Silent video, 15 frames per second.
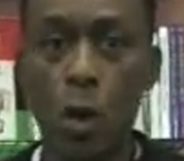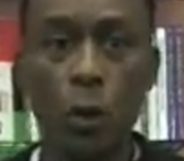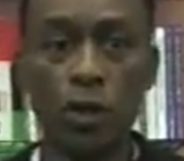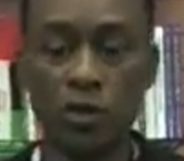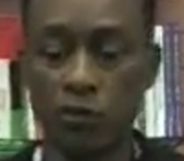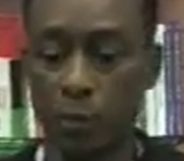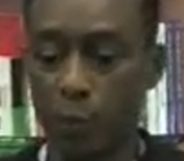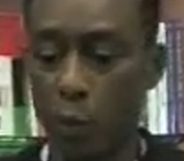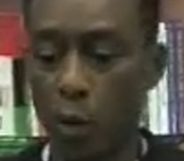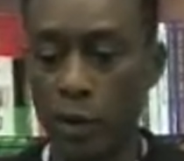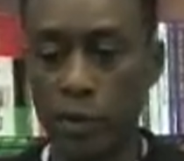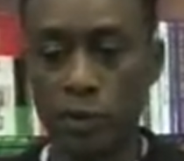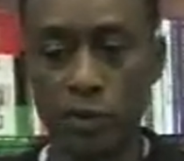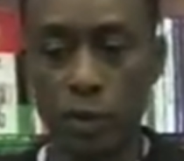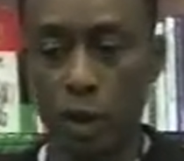No one's
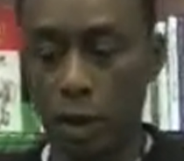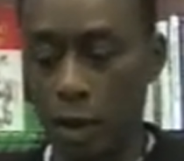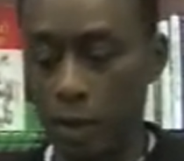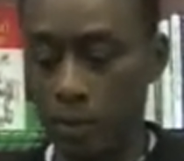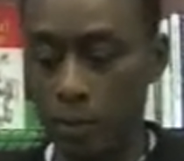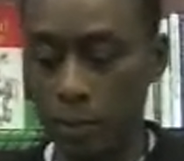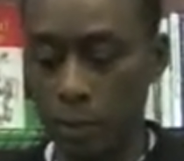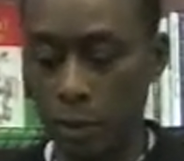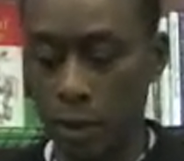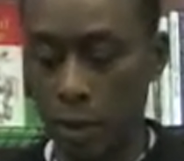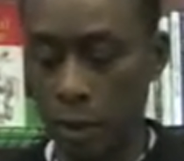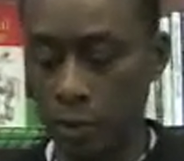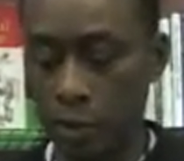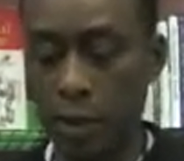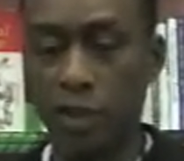reporting to,
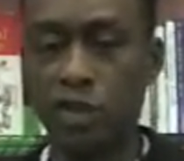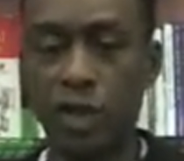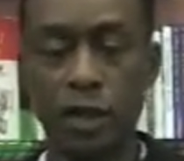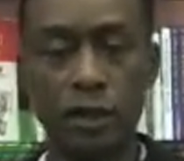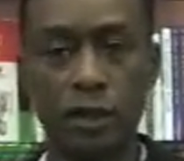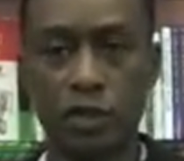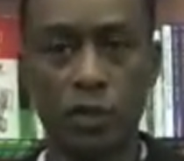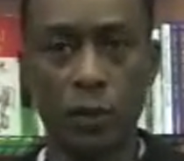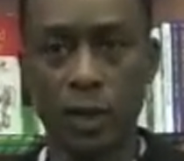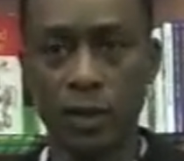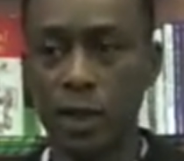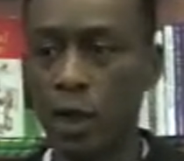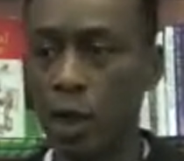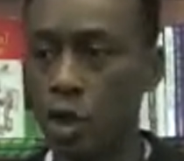the agenda to us.